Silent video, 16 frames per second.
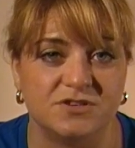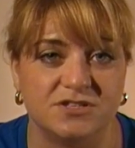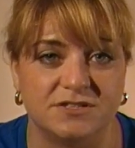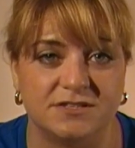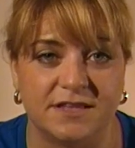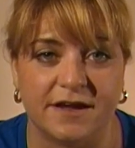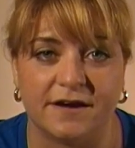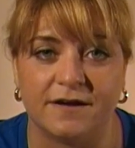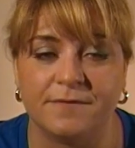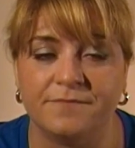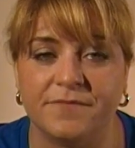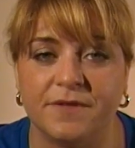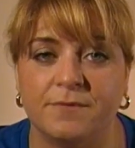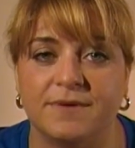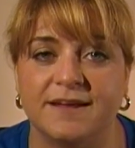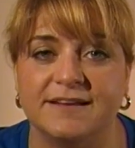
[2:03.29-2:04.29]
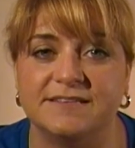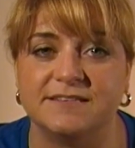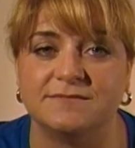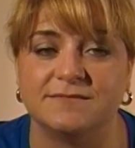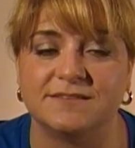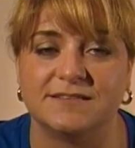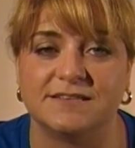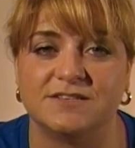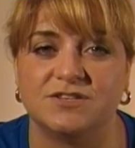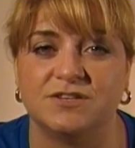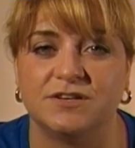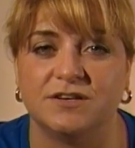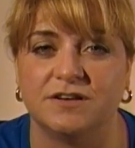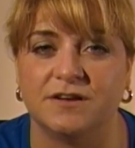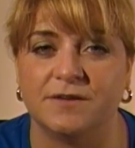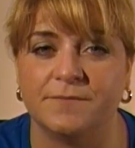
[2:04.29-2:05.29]
sandwiches there, and what I did was I
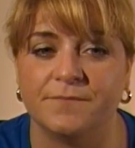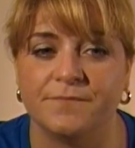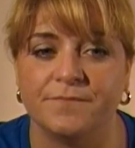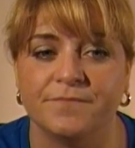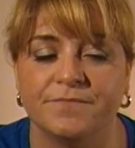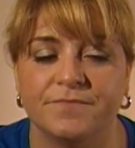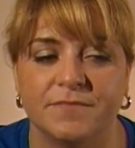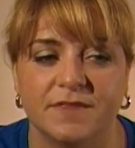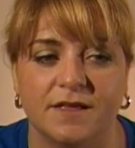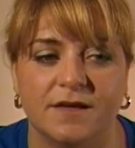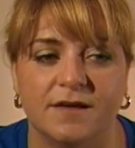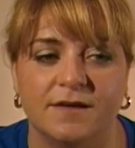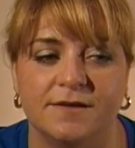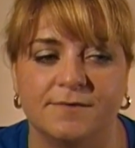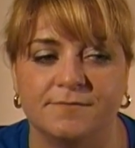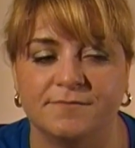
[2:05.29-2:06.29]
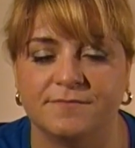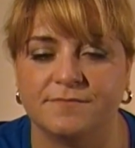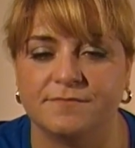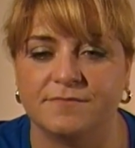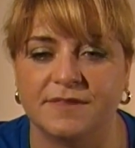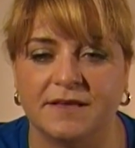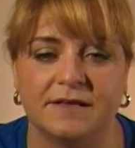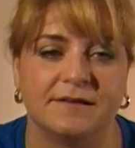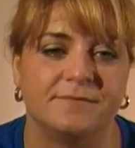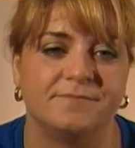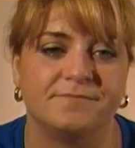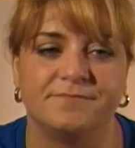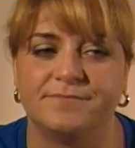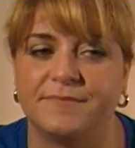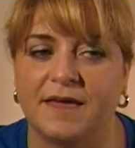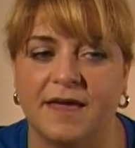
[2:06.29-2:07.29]
took like
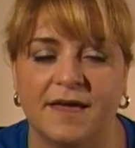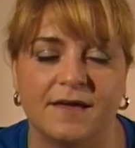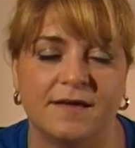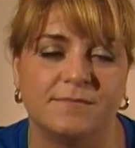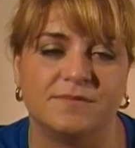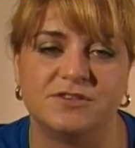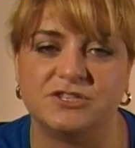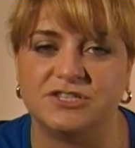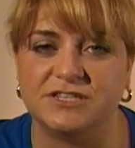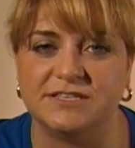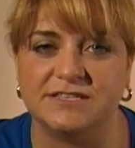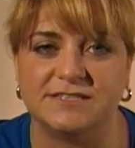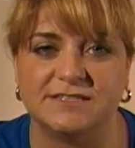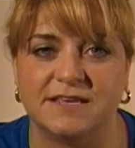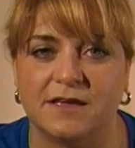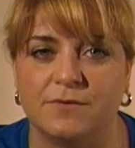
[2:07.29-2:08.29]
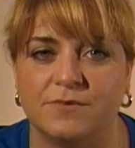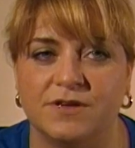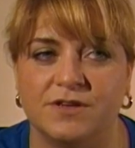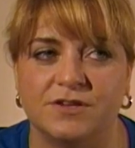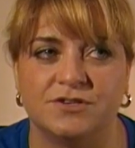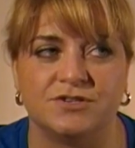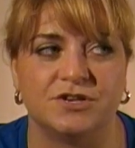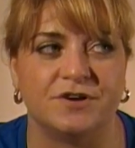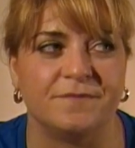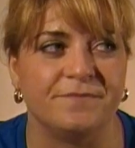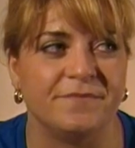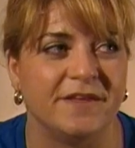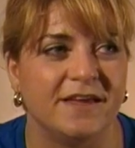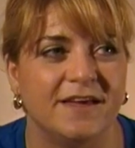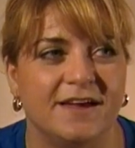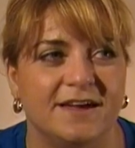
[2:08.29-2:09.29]
a ham and cheese sandwich,
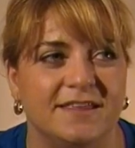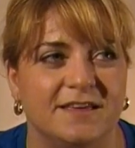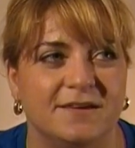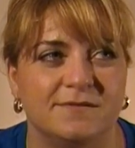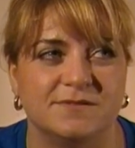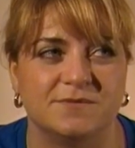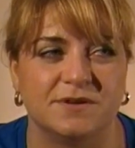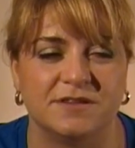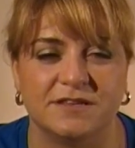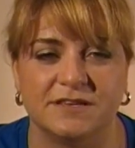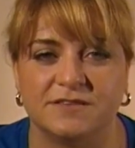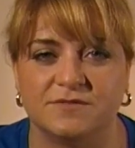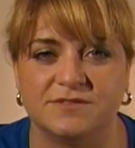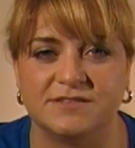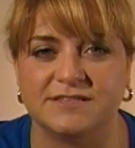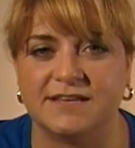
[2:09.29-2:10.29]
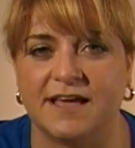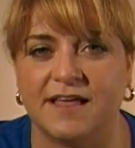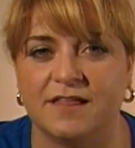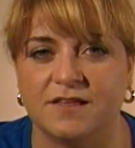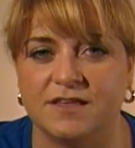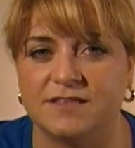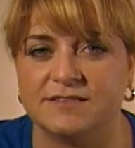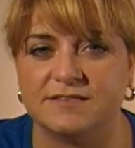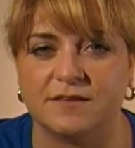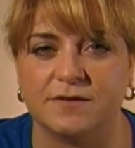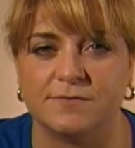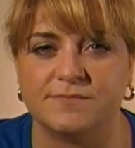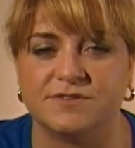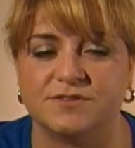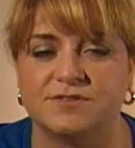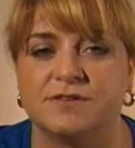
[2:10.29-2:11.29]
or I think it was one of like those Italian
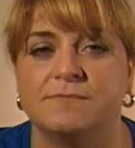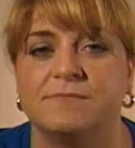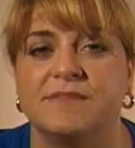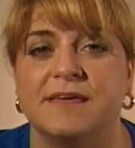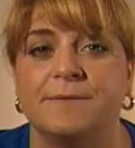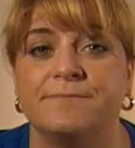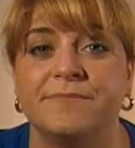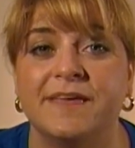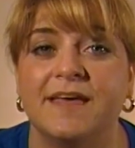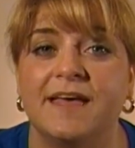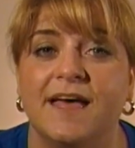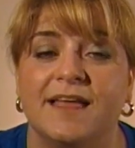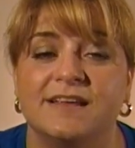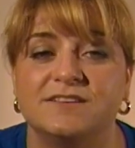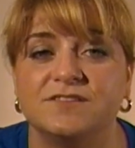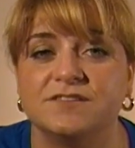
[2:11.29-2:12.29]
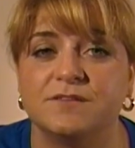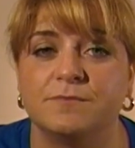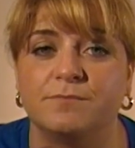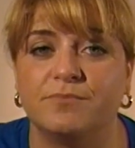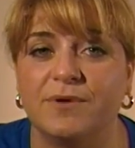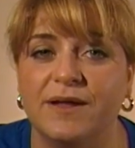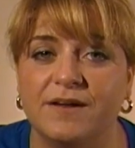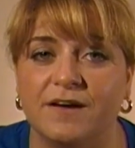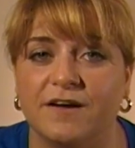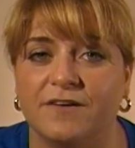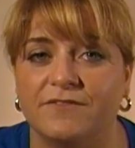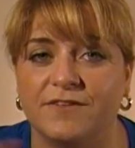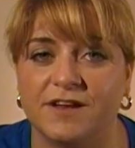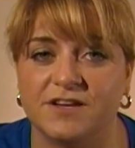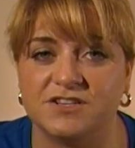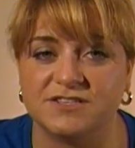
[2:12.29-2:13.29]
subs or something, and I took the bread
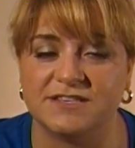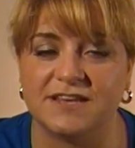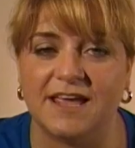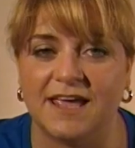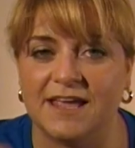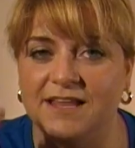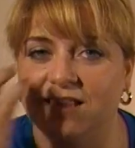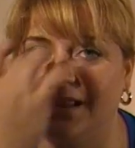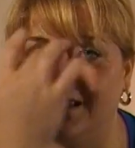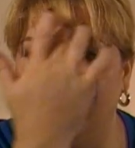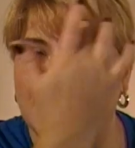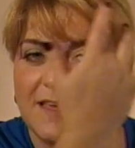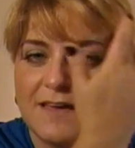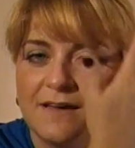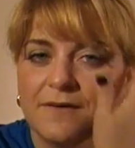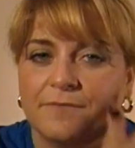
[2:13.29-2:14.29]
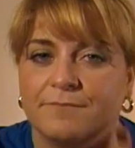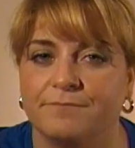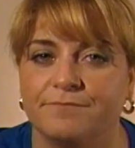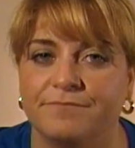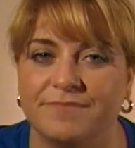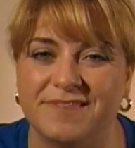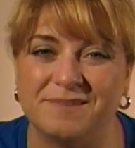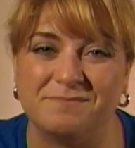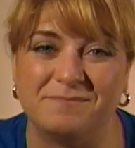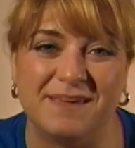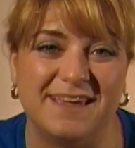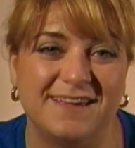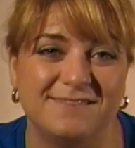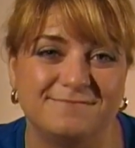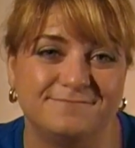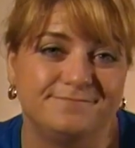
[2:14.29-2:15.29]
off and I just ate the
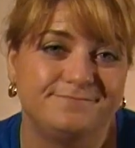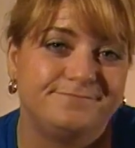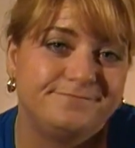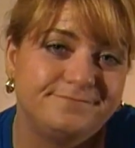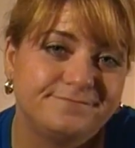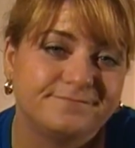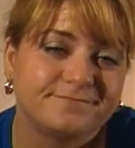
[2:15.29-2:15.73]
meat.